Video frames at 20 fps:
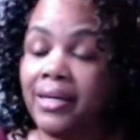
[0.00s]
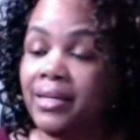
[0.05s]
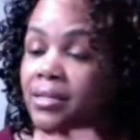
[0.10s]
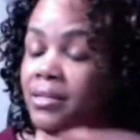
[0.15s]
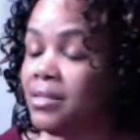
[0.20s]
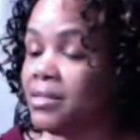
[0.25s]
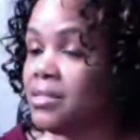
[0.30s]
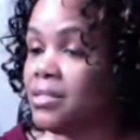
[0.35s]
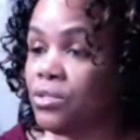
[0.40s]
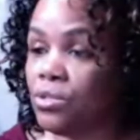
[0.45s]

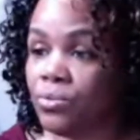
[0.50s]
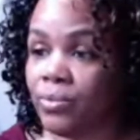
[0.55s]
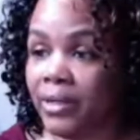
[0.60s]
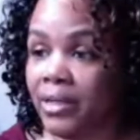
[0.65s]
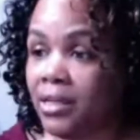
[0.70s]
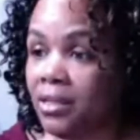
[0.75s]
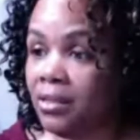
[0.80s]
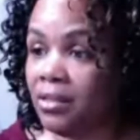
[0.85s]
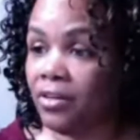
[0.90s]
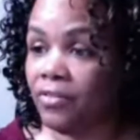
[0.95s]
It doesn't do
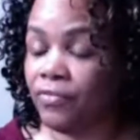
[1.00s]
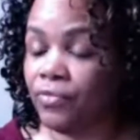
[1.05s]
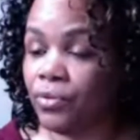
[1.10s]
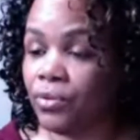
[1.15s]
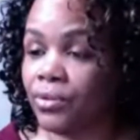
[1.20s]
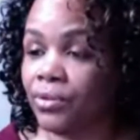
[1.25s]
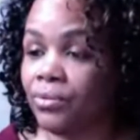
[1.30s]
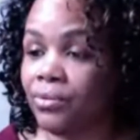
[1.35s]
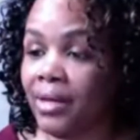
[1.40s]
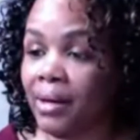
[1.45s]
anything
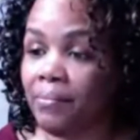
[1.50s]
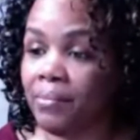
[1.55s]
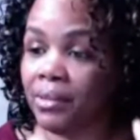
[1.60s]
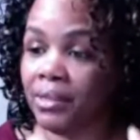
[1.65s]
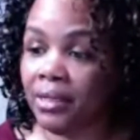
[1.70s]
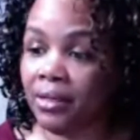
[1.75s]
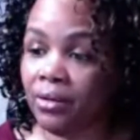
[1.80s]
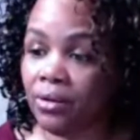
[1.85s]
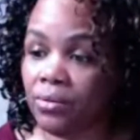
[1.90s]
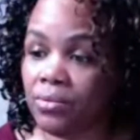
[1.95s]
for you. That
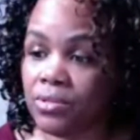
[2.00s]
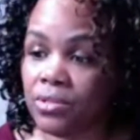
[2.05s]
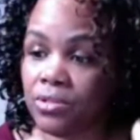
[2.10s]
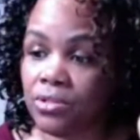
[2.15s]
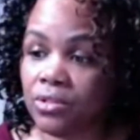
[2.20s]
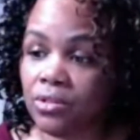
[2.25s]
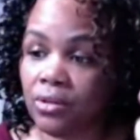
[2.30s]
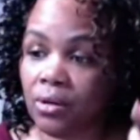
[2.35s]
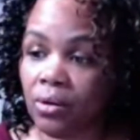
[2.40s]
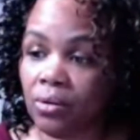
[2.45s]
money goes
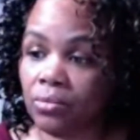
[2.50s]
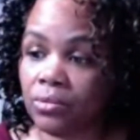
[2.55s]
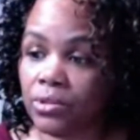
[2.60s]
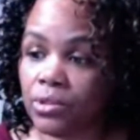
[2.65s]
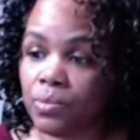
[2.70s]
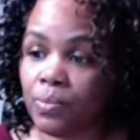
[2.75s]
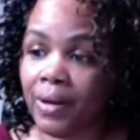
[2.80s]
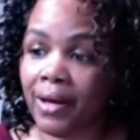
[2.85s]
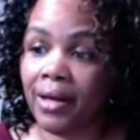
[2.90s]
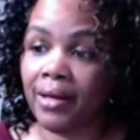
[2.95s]
into the
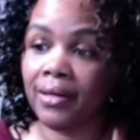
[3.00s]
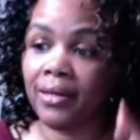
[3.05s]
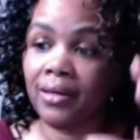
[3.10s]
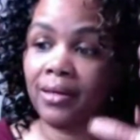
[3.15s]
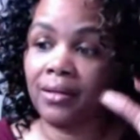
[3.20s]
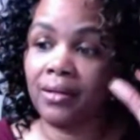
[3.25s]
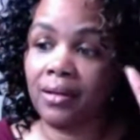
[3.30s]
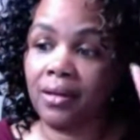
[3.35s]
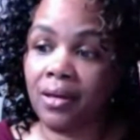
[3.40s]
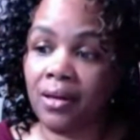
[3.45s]
owner's
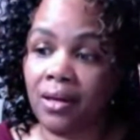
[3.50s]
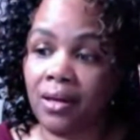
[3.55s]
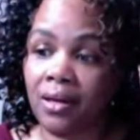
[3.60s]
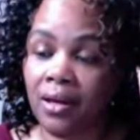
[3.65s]
pocket,